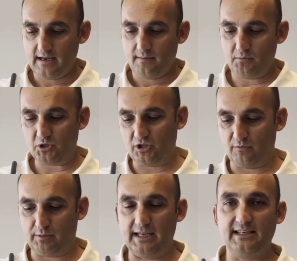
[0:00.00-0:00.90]
most of
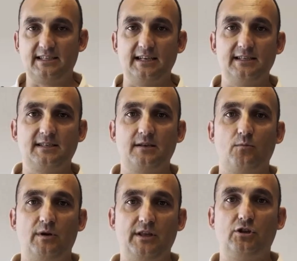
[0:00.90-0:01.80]
the places
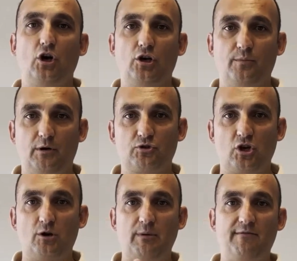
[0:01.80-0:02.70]
when they talk about
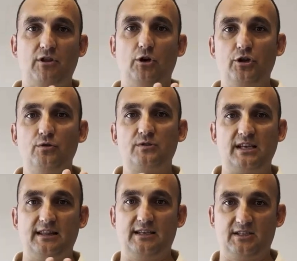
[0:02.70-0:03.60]
shockwave, they're
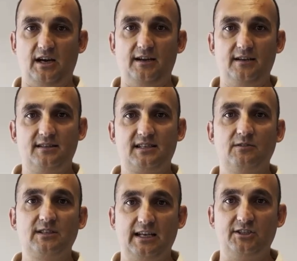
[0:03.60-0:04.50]
using this guy. It
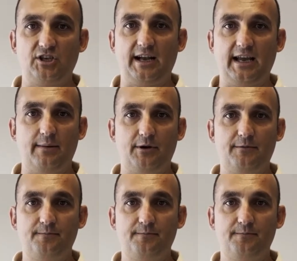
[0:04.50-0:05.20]
sounds like a jackhammer.